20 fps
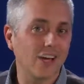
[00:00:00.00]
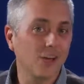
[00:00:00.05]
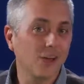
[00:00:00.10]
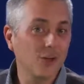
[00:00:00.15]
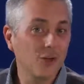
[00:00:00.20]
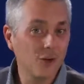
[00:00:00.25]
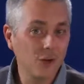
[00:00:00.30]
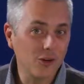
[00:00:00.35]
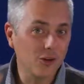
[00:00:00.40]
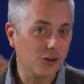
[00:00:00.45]

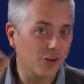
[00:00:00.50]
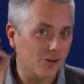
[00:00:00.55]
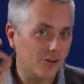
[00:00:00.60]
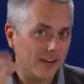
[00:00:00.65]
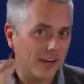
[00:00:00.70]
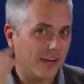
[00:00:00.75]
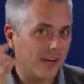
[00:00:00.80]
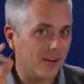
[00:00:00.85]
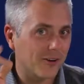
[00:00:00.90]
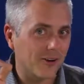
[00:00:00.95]
You can
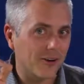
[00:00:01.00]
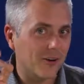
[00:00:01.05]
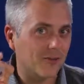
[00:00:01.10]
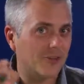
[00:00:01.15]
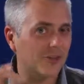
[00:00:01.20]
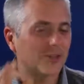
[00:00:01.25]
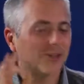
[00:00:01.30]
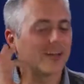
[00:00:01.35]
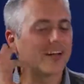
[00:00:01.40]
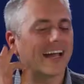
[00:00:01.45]
create your own
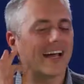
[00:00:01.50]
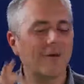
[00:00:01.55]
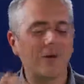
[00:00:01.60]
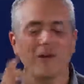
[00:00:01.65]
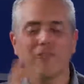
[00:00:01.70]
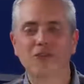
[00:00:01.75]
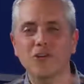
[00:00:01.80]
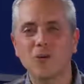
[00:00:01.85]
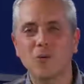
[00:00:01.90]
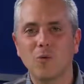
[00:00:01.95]
to look
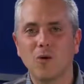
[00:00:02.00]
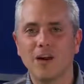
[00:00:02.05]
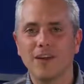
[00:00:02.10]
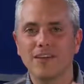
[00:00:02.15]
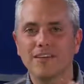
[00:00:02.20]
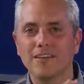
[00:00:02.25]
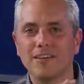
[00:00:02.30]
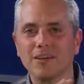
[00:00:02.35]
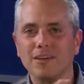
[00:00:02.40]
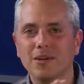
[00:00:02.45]
however you want.